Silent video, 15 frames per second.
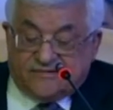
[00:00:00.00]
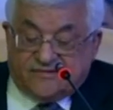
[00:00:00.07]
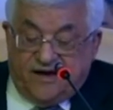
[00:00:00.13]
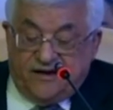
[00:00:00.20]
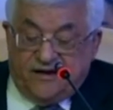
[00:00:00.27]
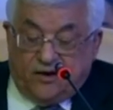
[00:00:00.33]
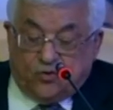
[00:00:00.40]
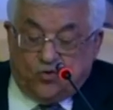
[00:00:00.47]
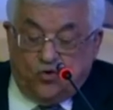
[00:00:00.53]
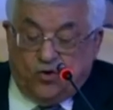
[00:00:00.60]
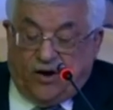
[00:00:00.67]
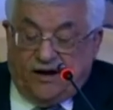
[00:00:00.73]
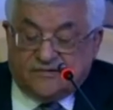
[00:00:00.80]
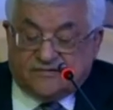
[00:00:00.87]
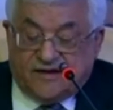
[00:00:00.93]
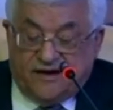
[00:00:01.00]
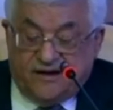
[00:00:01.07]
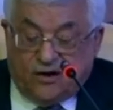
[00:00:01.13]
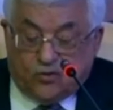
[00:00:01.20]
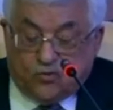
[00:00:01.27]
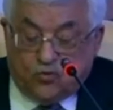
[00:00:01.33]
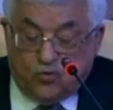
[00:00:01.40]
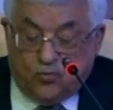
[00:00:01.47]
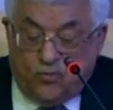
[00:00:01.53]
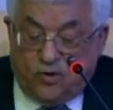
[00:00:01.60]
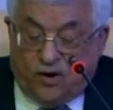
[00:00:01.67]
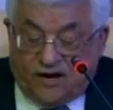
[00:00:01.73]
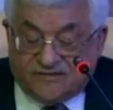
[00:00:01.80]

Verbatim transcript: that we will work together